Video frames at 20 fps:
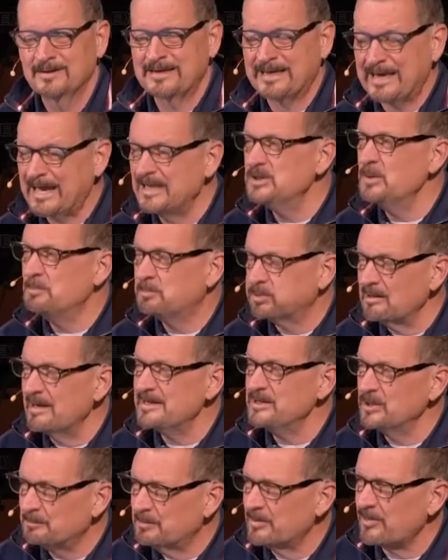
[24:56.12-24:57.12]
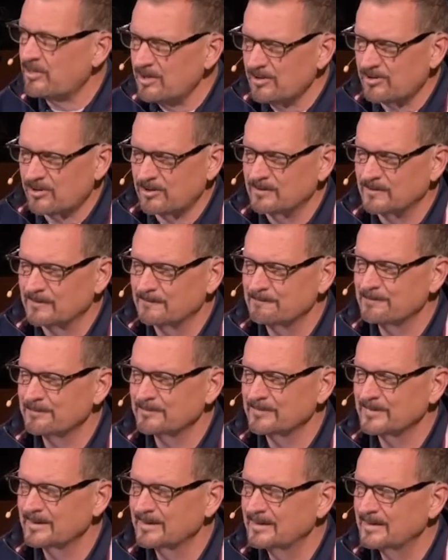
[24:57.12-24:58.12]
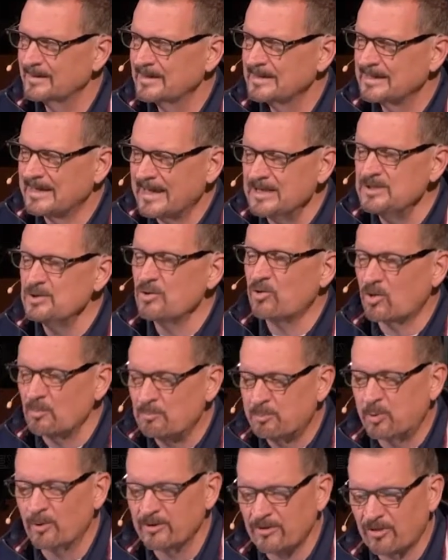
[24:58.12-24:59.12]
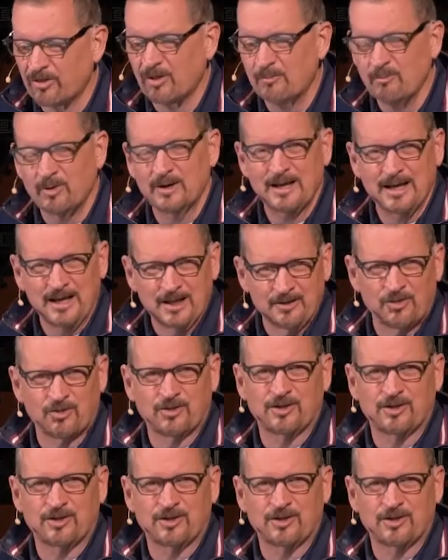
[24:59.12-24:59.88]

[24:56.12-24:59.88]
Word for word: Can you play your position? Can you support someone else?